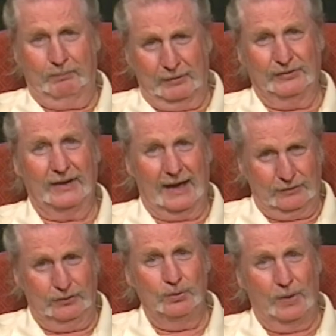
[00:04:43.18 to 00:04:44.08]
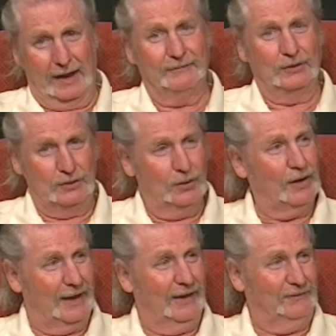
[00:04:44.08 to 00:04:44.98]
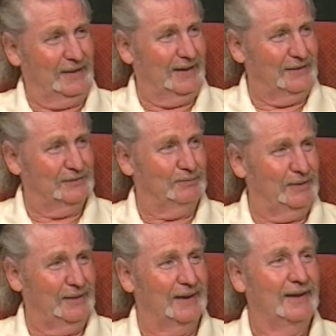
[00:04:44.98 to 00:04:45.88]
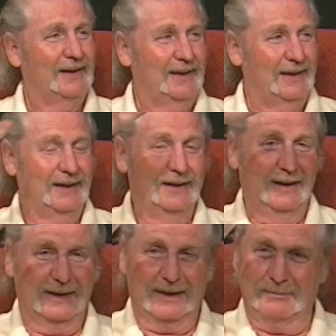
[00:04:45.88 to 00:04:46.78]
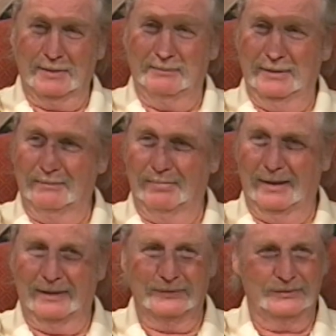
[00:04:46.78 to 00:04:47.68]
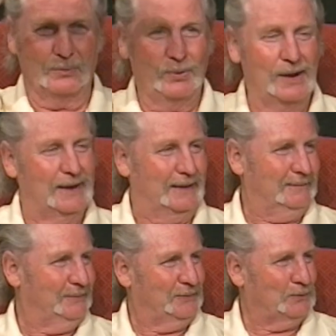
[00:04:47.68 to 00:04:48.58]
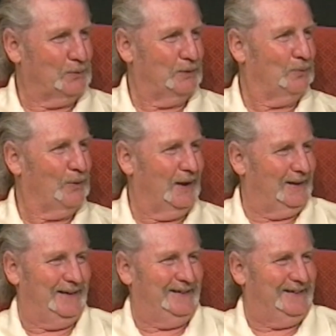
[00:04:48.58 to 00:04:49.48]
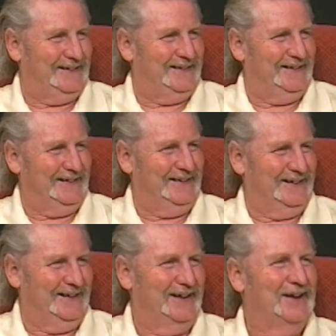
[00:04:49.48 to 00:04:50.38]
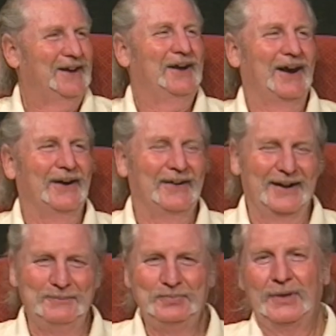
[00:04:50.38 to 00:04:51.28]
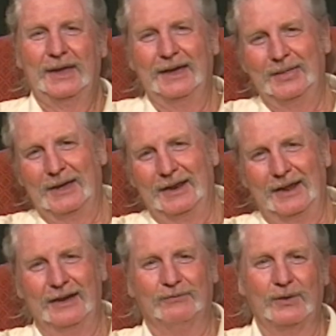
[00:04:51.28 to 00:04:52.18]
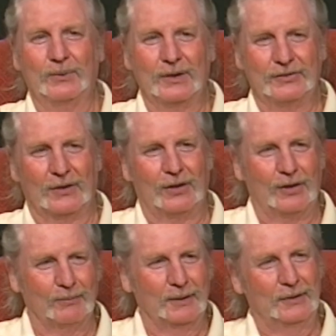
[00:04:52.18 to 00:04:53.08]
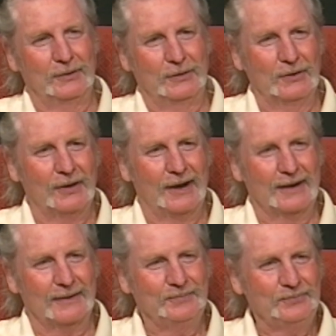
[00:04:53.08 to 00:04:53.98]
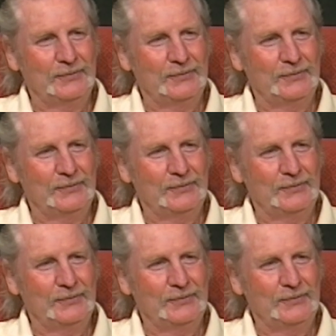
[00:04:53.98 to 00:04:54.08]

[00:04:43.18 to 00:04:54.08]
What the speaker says: besides you having your half a case of beer and a couple of big bottles of wine, red wine. All right. And then if we went to Albany, New York,